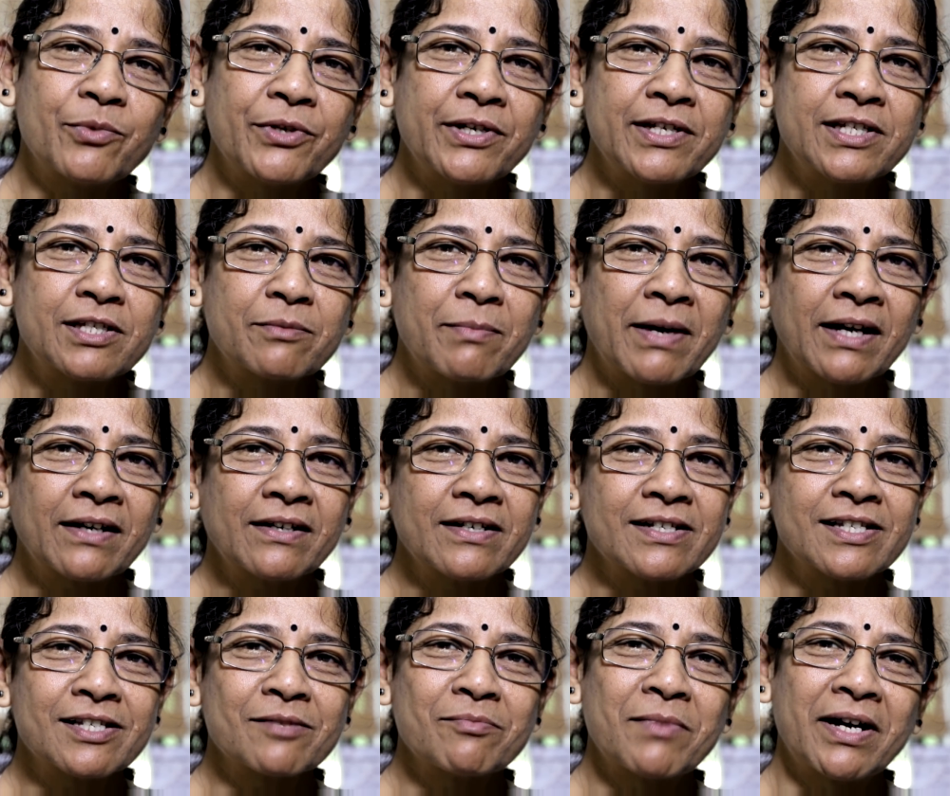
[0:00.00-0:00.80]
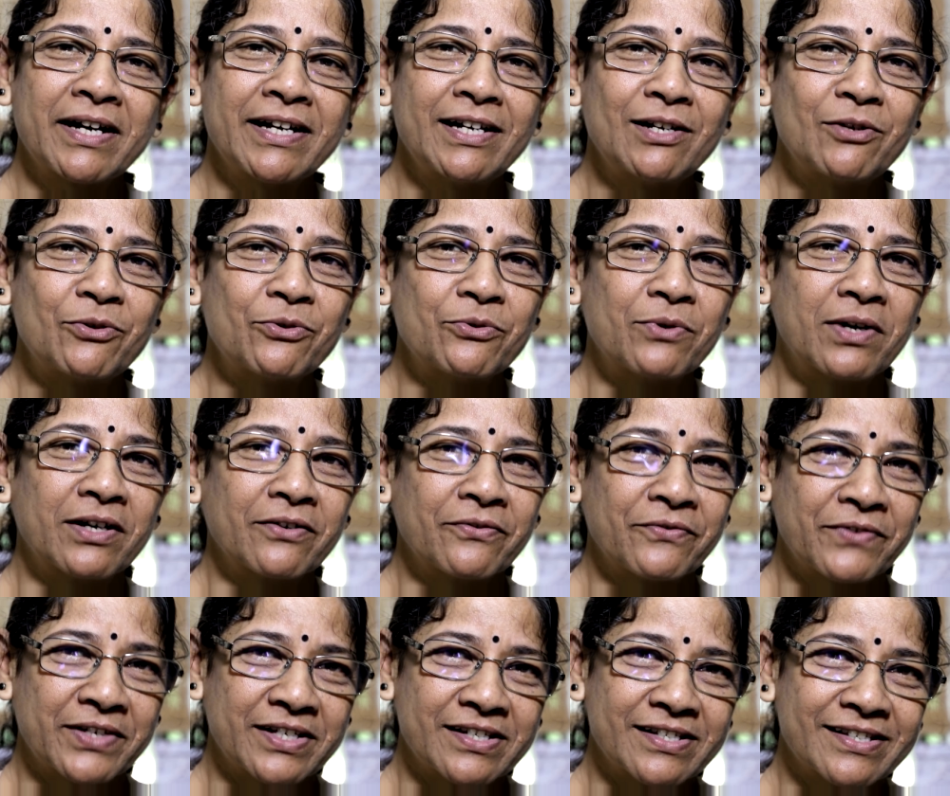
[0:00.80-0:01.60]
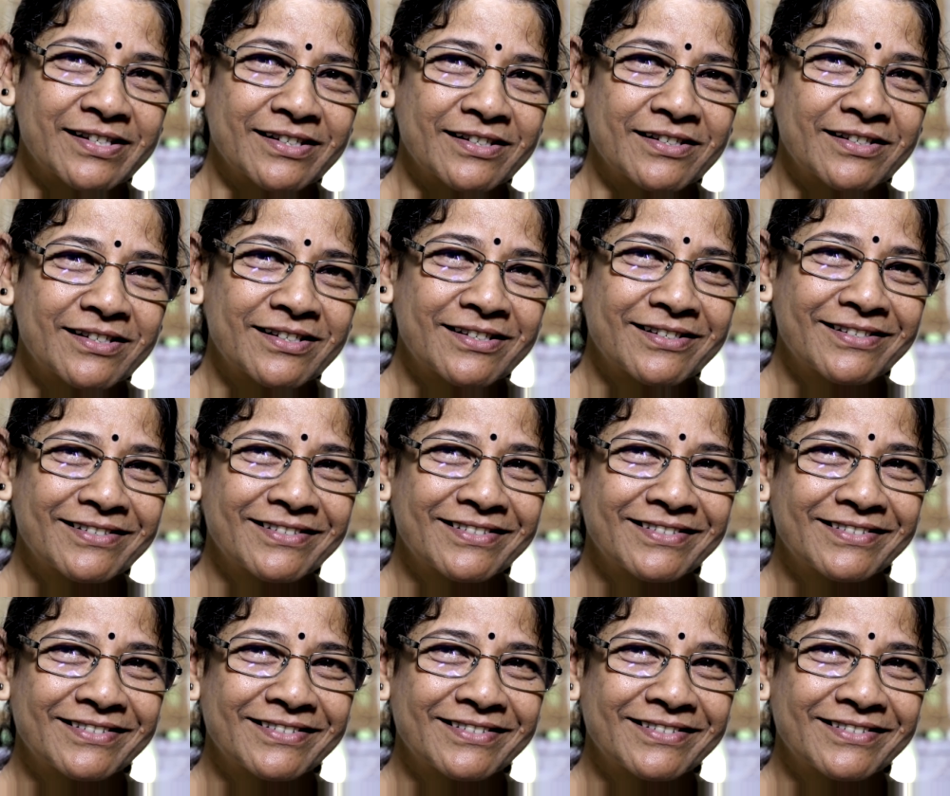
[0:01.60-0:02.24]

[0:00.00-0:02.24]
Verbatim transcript: brings back a smile to our faces.